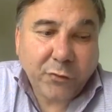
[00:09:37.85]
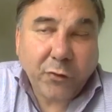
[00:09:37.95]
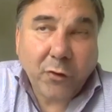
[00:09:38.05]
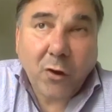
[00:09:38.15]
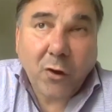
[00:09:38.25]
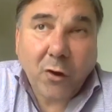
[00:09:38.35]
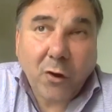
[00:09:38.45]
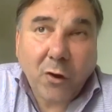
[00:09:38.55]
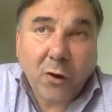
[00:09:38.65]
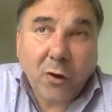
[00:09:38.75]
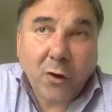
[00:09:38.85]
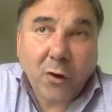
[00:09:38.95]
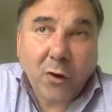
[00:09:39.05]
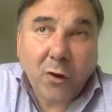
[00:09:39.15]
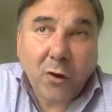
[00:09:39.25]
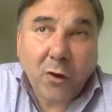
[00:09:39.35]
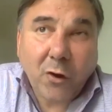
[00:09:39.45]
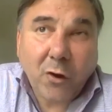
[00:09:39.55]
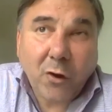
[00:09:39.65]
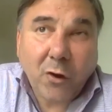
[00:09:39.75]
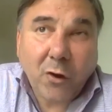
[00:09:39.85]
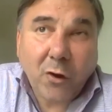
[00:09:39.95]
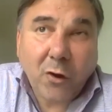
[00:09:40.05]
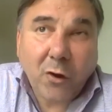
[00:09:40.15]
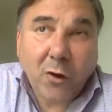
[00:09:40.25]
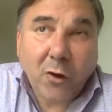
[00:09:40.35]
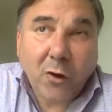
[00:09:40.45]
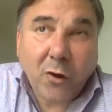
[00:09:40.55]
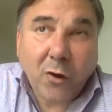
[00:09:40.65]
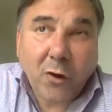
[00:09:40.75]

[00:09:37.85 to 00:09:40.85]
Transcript: So what we basically end